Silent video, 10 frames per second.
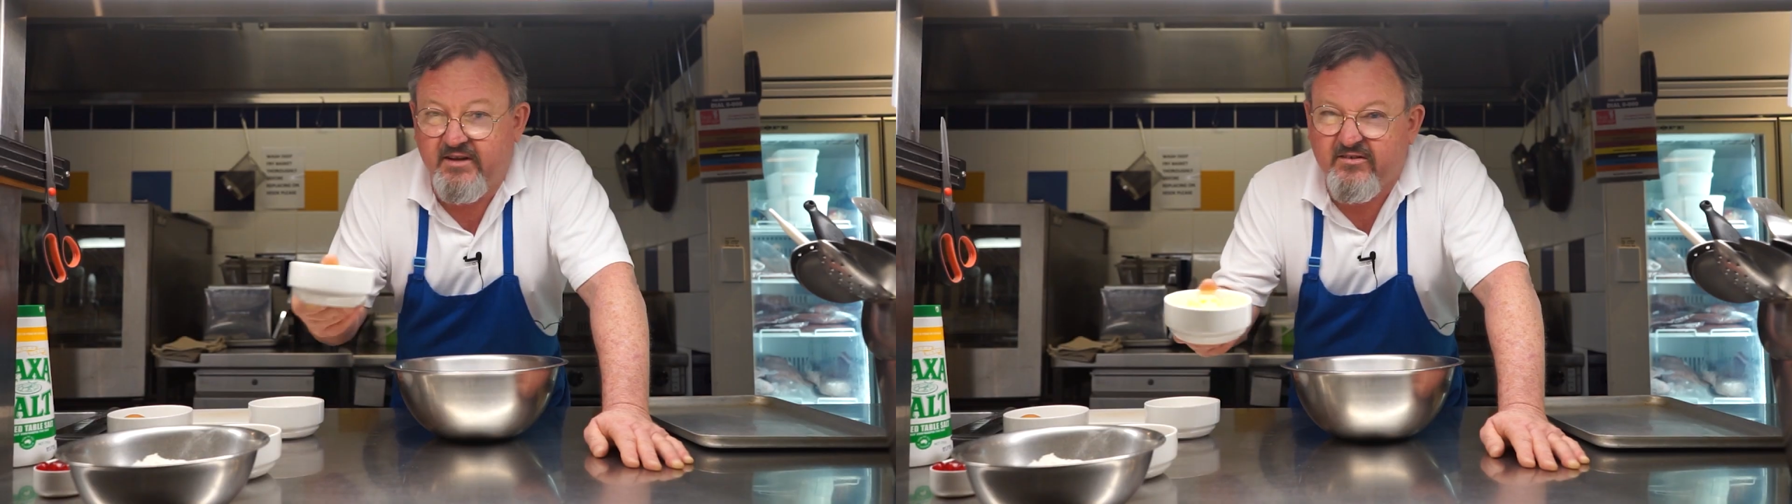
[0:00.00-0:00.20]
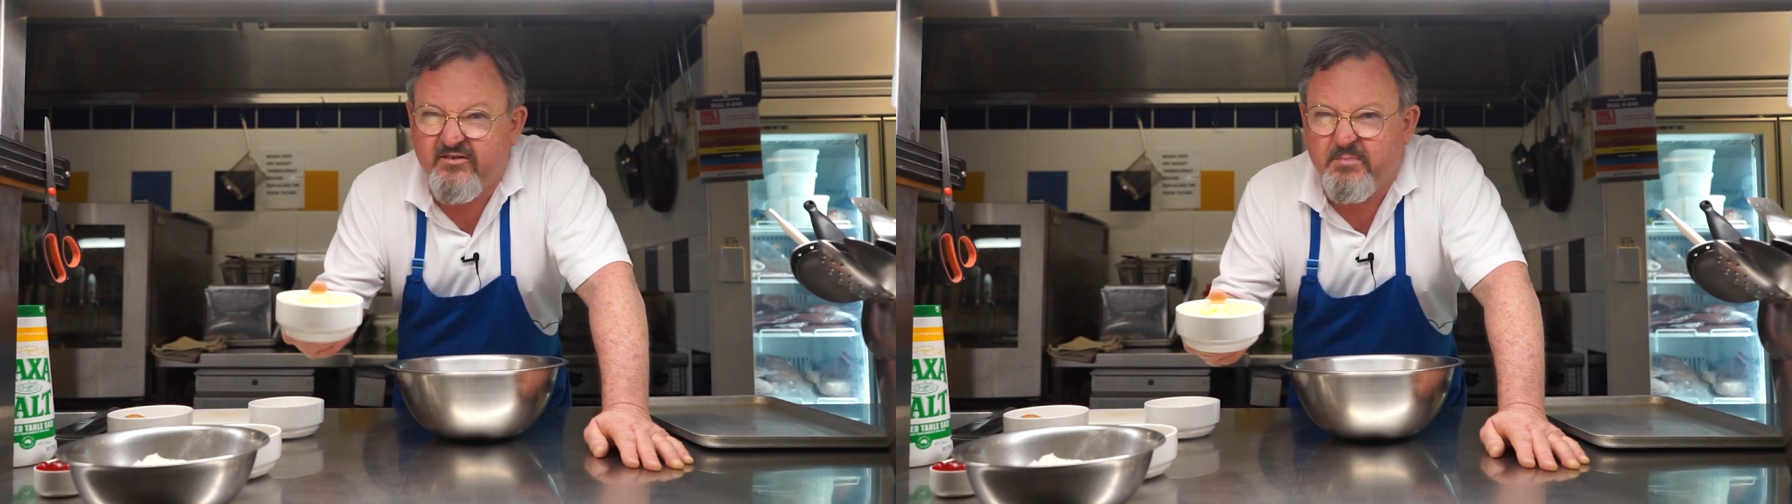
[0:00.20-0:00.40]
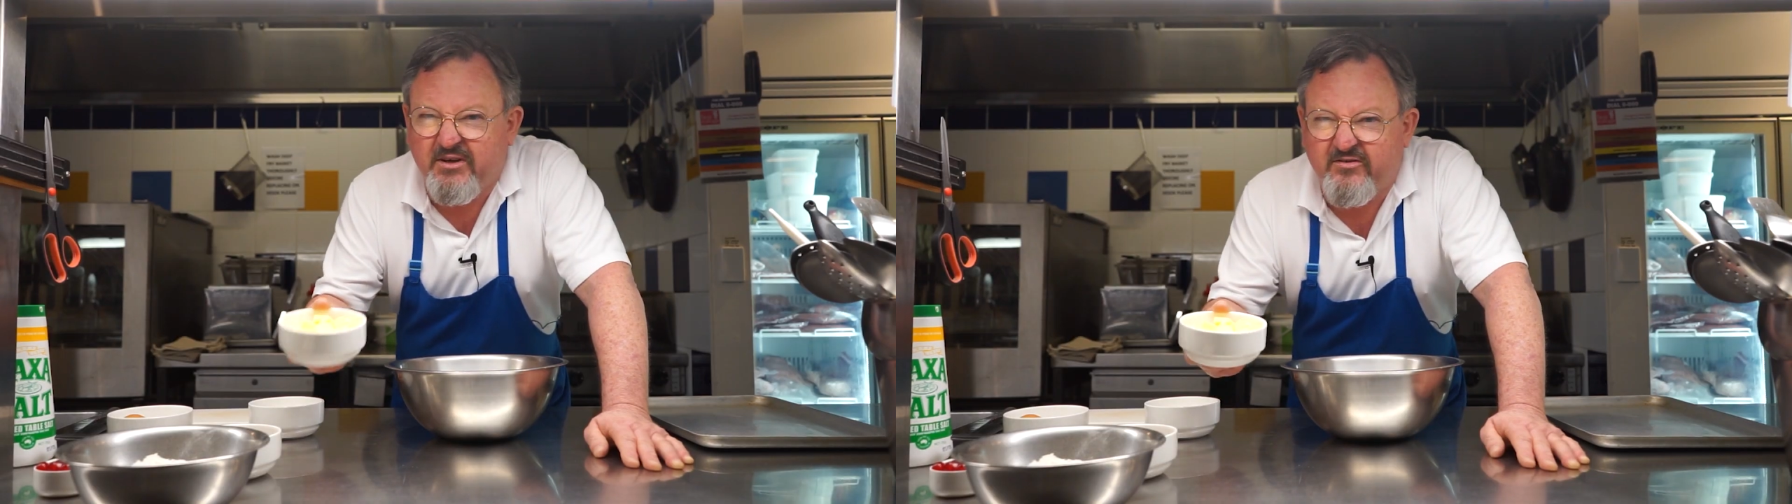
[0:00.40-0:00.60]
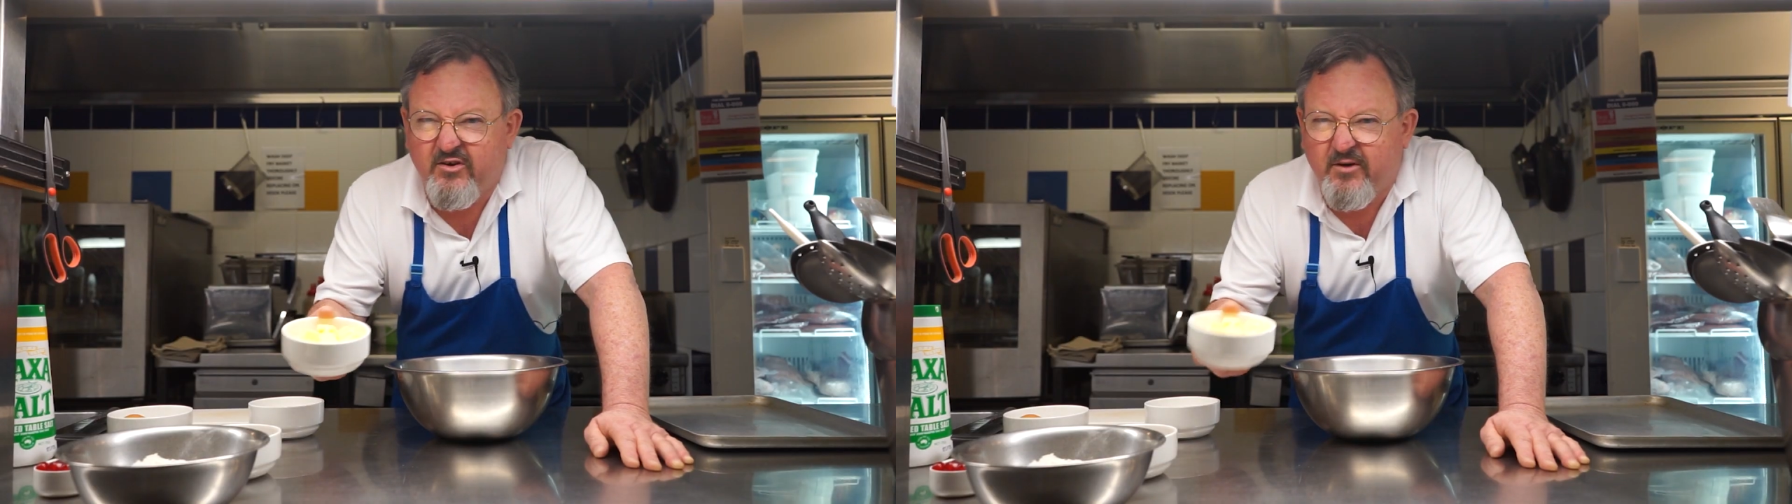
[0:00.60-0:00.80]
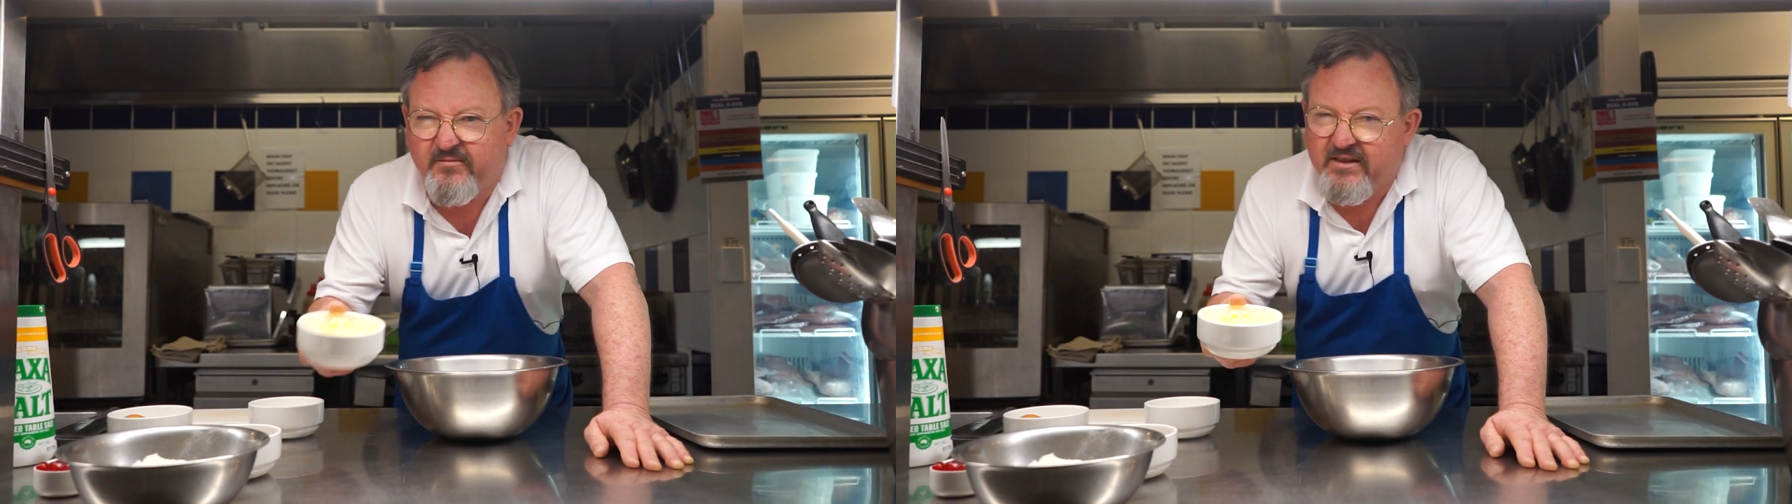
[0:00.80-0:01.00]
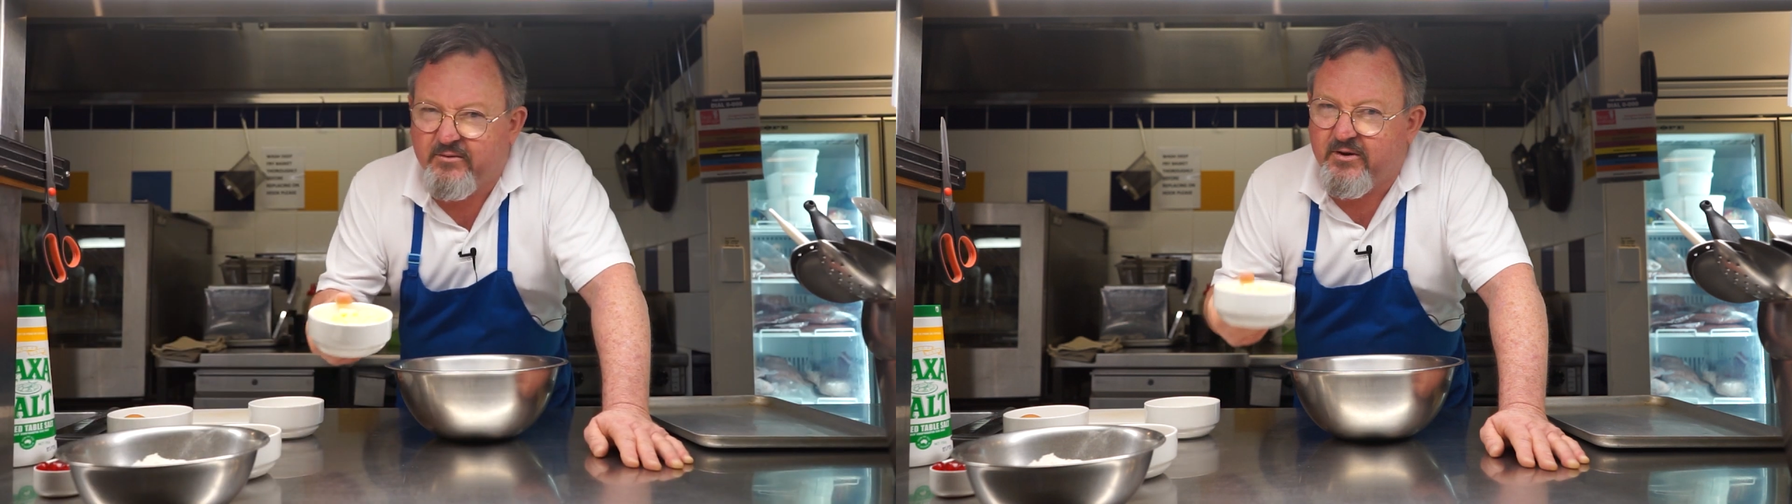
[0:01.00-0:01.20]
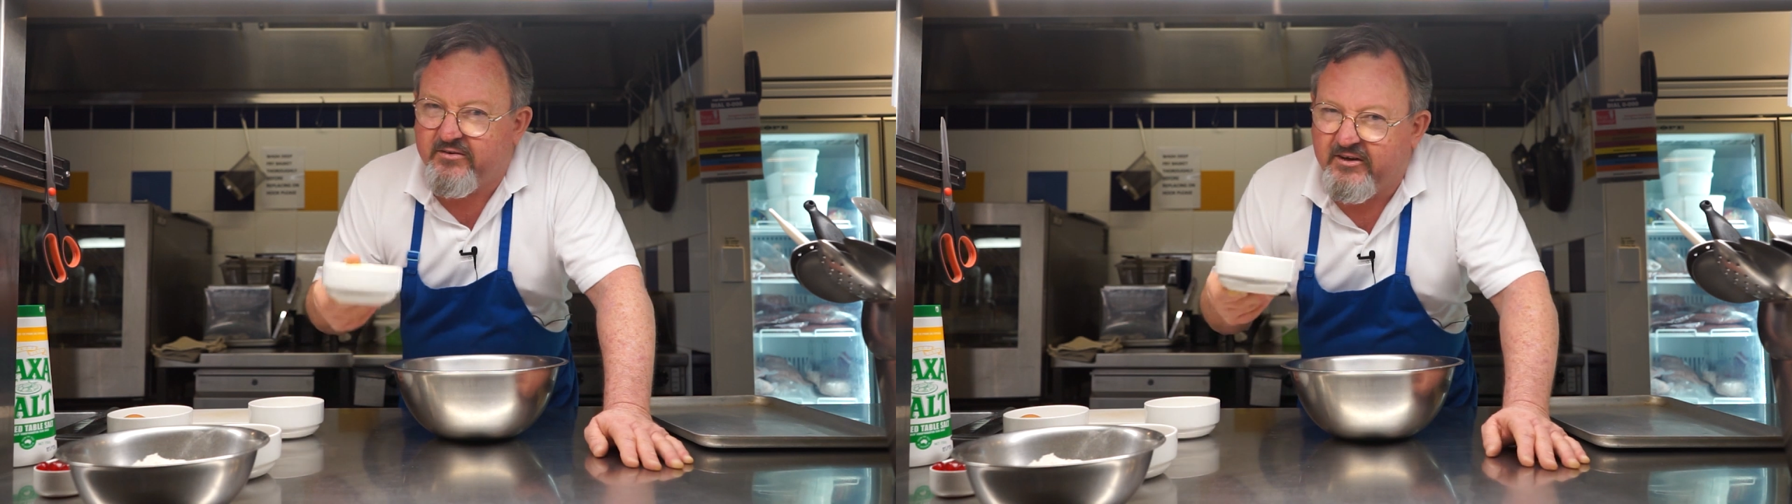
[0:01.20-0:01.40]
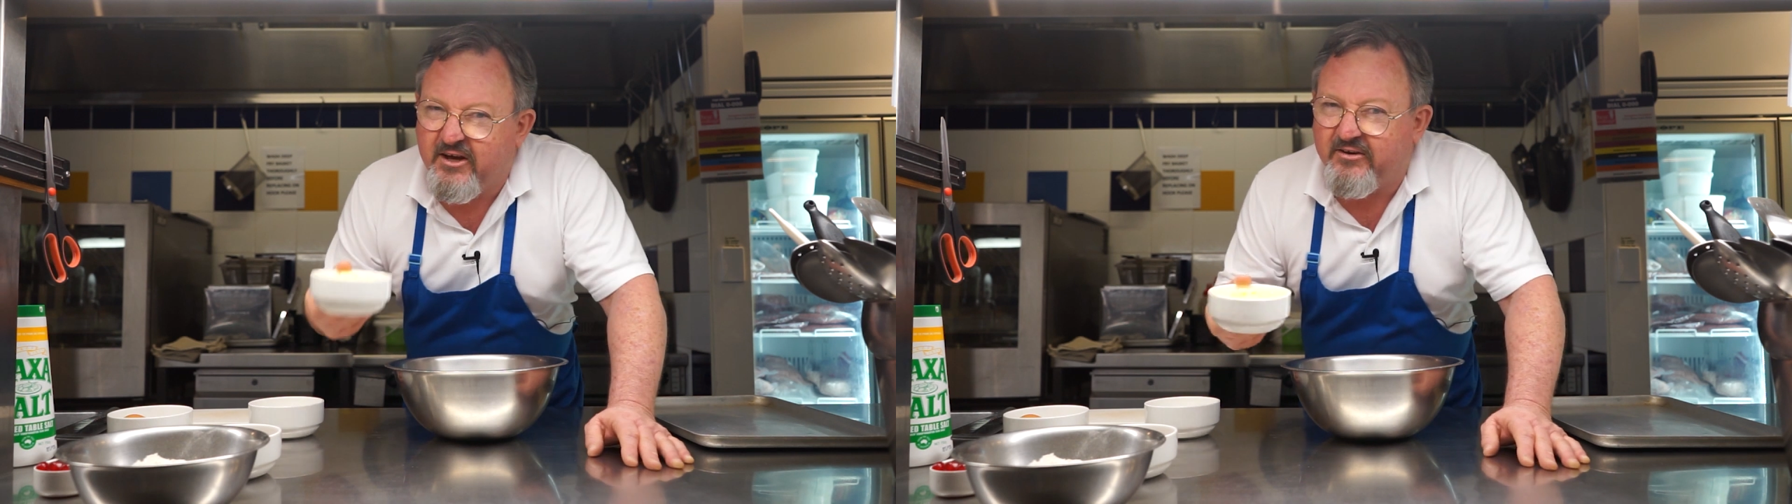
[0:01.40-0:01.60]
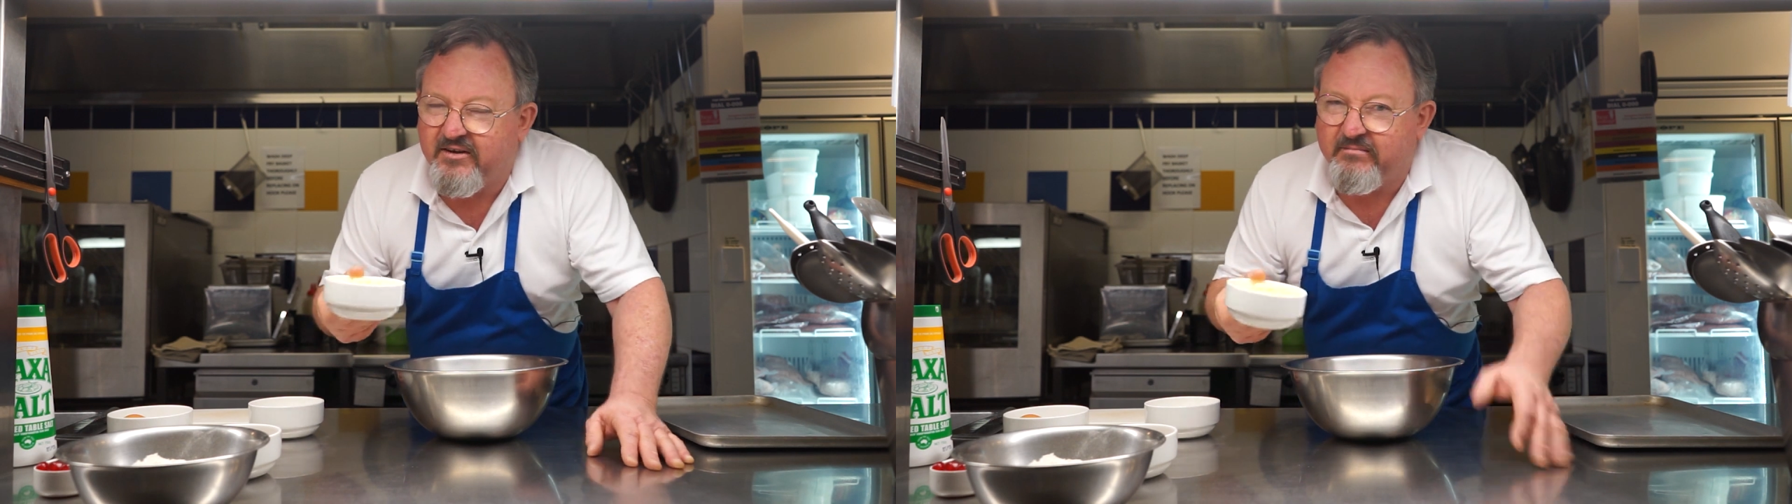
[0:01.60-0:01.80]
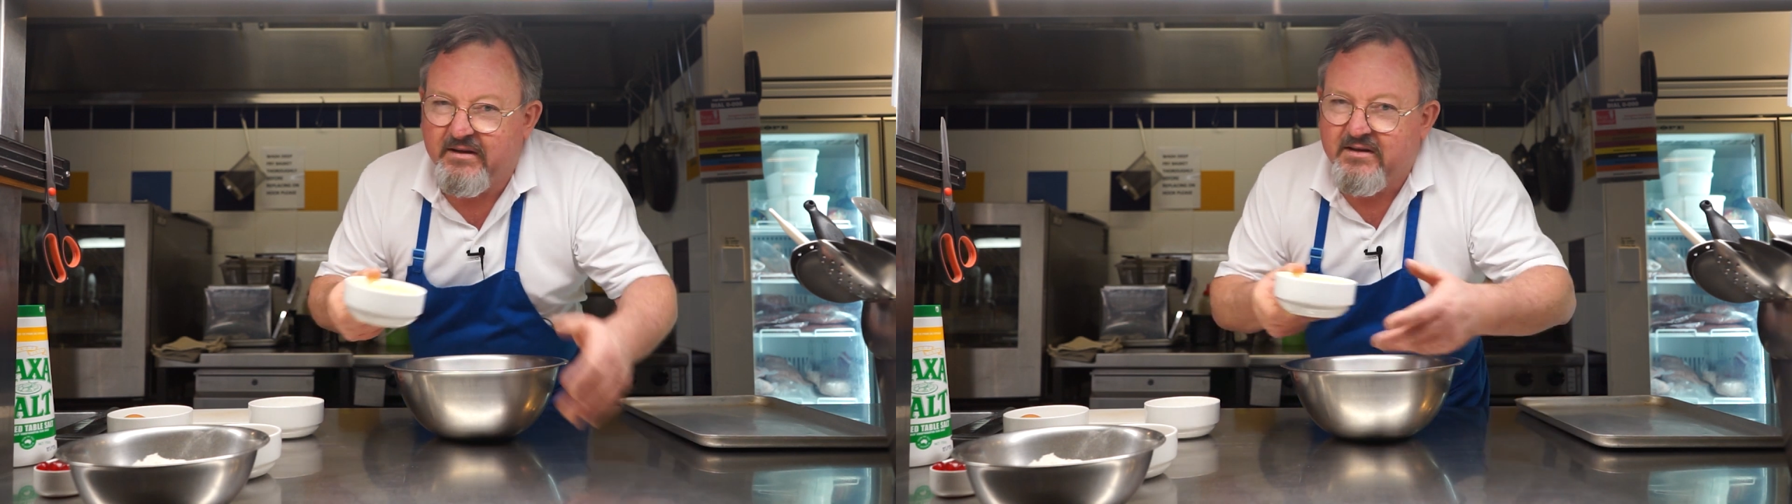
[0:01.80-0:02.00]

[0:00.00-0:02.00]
has to be soft, otherwise you're going to